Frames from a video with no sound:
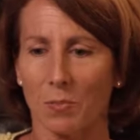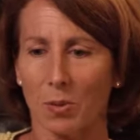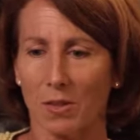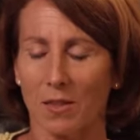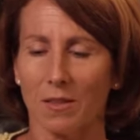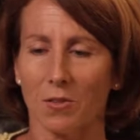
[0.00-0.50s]

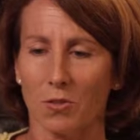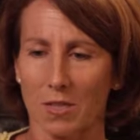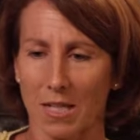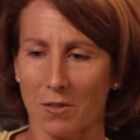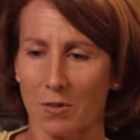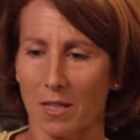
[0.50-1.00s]
typically those
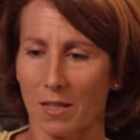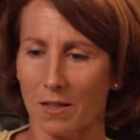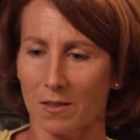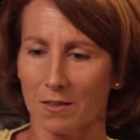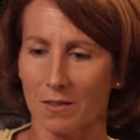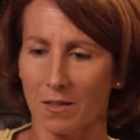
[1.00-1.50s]
down
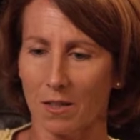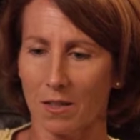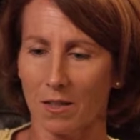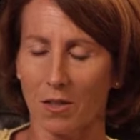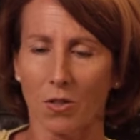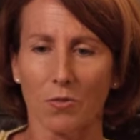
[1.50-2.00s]
days
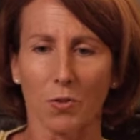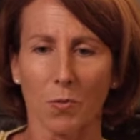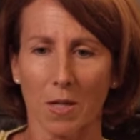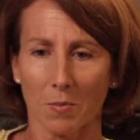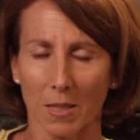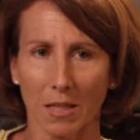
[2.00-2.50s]
are
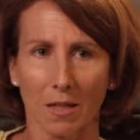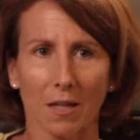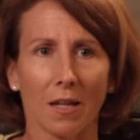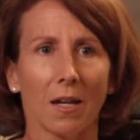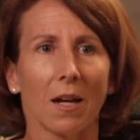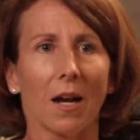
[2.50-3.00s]
overwhelming.
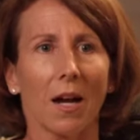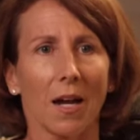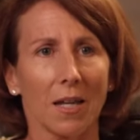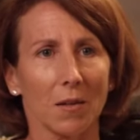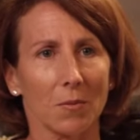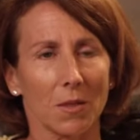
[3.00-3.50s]

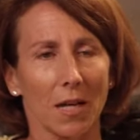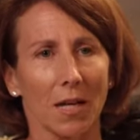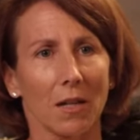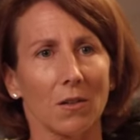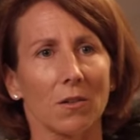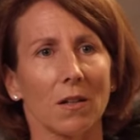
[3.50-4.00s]
I am
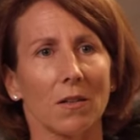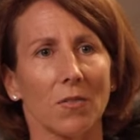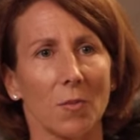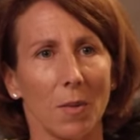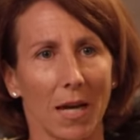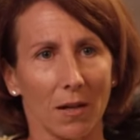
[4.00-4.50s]
tired
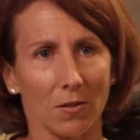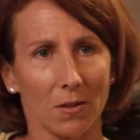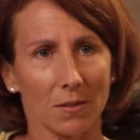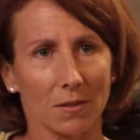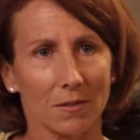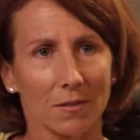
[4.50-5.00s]
of the battle,
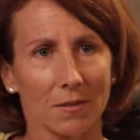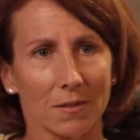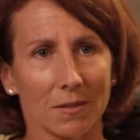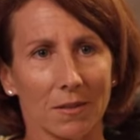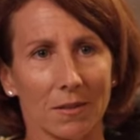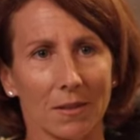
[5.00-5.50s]

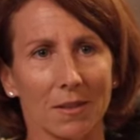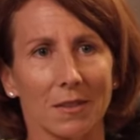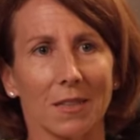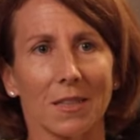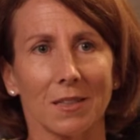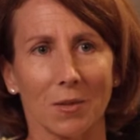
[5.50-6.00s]

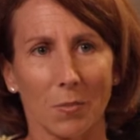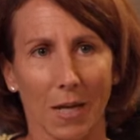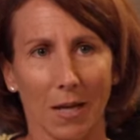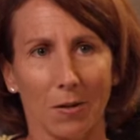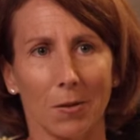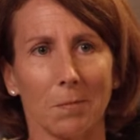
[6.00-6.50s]
because it is a
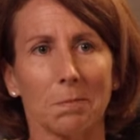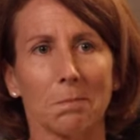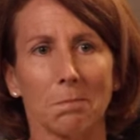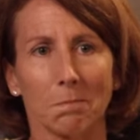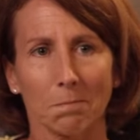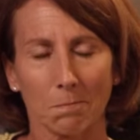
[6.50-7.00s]
battle
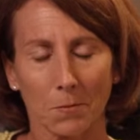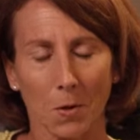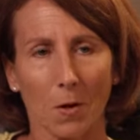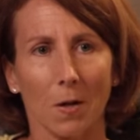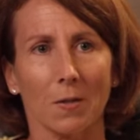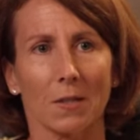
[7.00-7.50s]

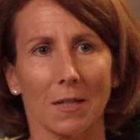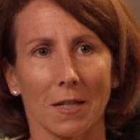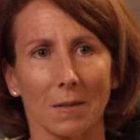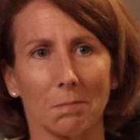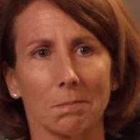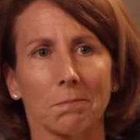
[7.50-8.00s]
all the
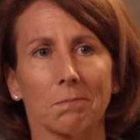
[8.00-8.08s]
time.